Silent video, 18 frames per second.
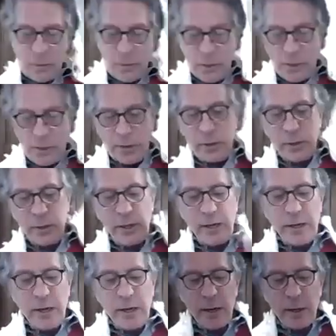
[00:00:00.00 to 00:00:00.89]
In the
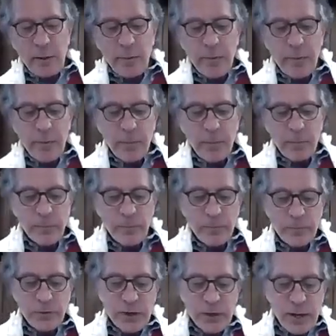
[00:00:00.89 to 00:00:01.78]
leading
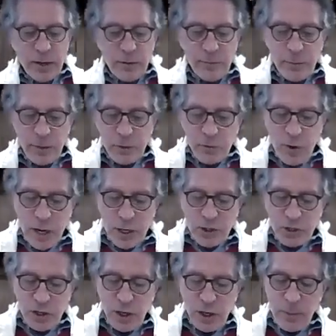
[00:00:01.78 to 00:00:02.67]
set of
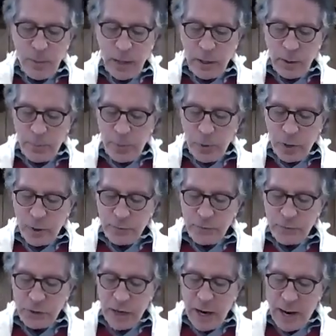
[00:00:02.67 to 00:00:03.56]
Midrashim on the book of
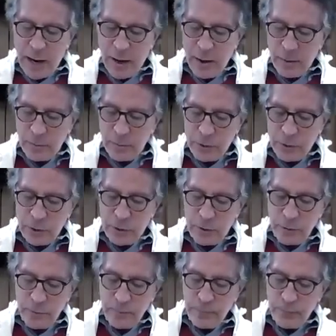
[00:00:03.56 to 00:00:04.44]
Psalms,
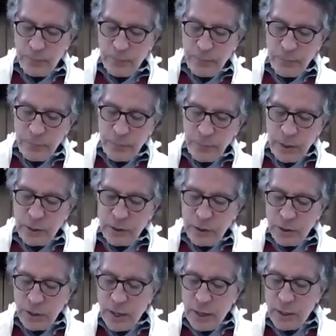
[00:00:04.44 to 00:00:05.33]
it
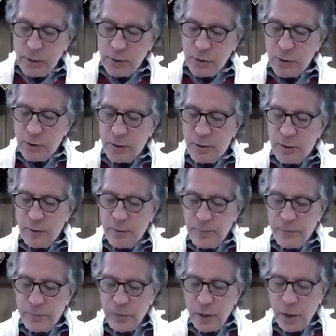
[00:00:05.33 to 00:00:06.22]
says,
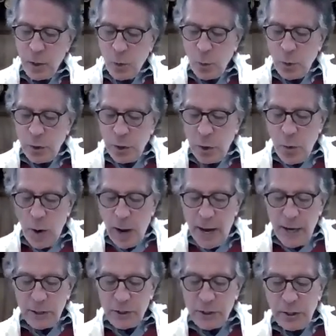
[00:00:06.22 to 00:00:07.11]
when you
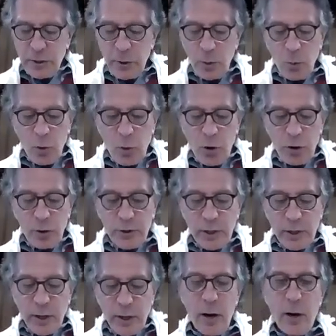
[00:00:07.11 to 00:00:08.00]
asked in the world to
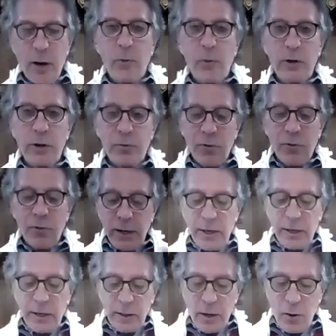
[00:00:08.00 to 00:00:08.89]
come, when you're ready
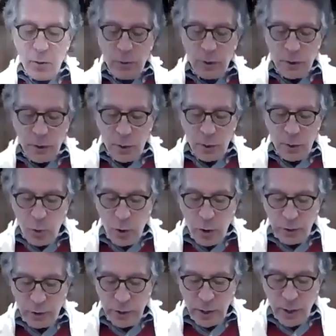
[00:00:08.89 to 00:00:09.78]
to go into the
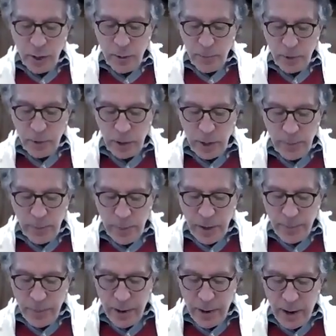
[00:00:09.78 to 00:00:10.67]
world to come, Olam
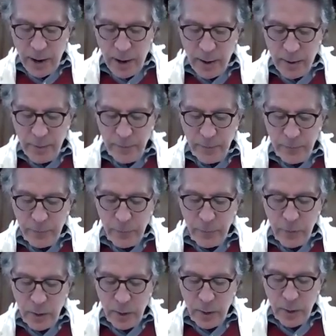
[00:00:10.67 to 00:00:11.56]
Haba,
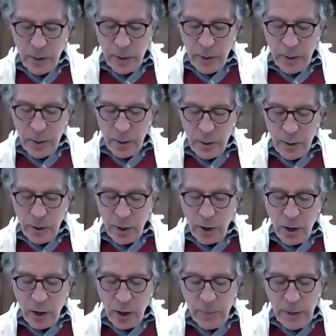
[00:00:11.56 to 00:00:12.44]
you're
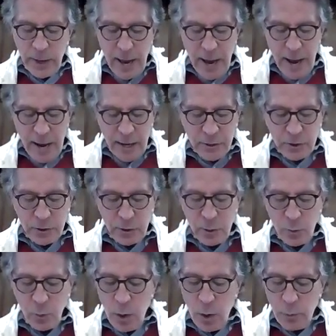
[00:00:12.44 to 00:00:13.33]
going to be asked,
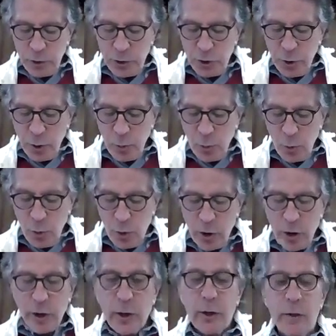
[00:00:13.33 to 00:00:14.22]
what was your
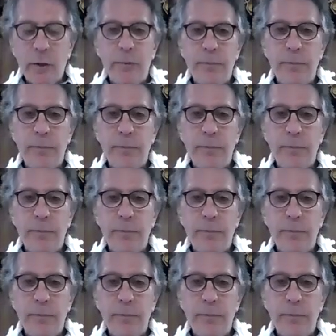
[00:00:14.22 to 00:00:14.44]
work?